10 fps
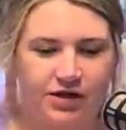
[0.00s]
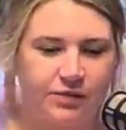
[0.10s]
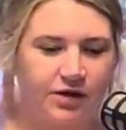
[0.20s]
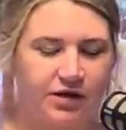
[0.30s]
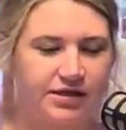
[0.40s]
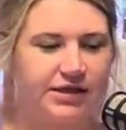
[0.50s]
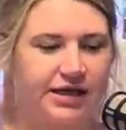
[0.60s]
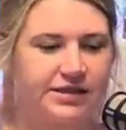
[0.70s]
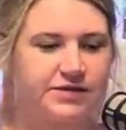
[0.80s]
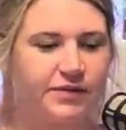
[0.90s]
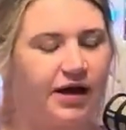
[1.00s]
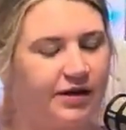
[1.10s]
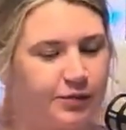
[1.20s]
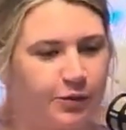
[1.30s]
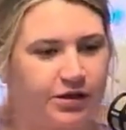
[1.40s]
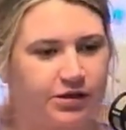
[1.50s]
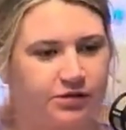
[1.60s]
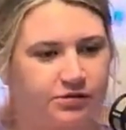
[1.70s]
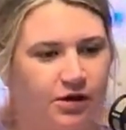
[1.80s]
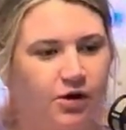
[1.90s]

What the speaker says: you work on things, but I've been working